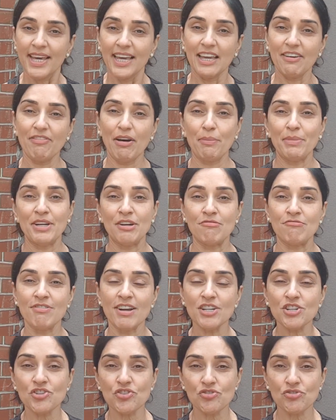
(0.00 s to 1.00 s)
If I'm in a
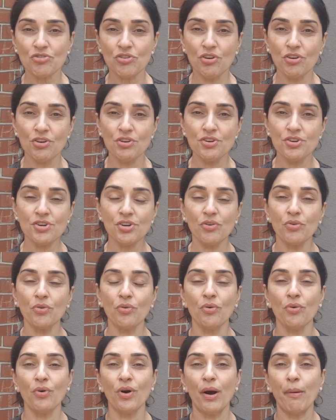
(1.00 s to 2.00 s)
restaurant
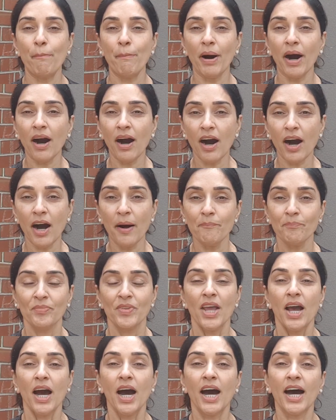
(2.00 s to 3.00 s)
or a bar,
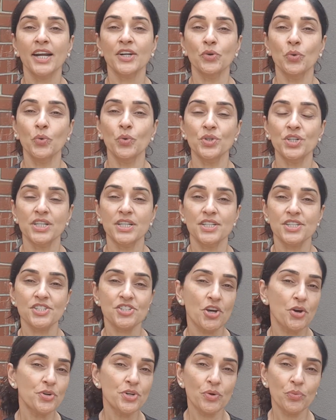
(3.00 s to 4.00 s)
I'd order
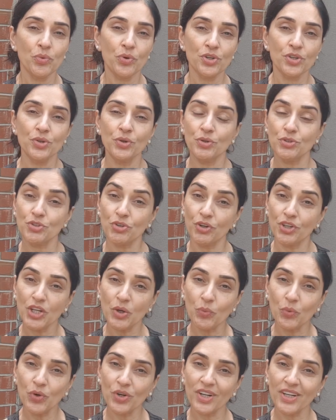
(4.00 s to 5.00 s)
soda water or tonic
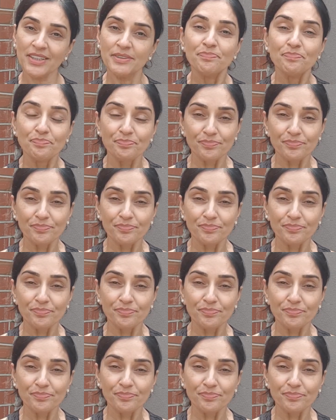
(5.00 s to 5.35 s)
water